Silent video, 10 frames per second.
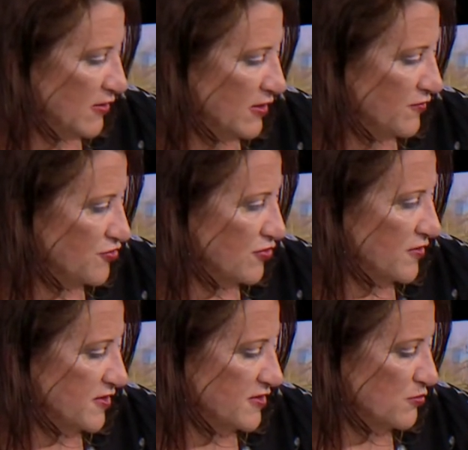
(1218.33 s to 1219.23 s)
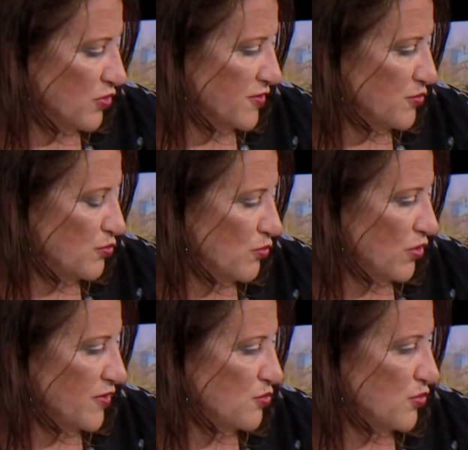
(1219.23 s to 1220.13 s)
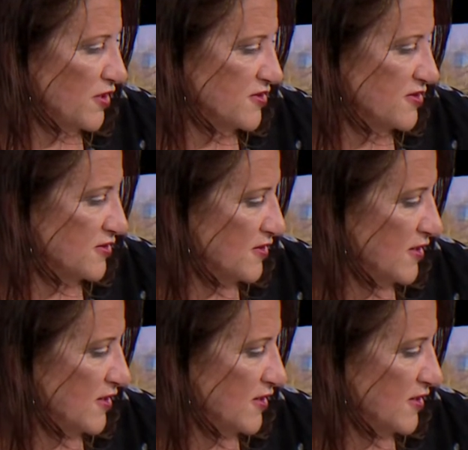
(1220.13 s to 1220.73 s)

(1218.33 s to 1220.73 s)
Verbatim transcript: and I've drawn this more than more than once,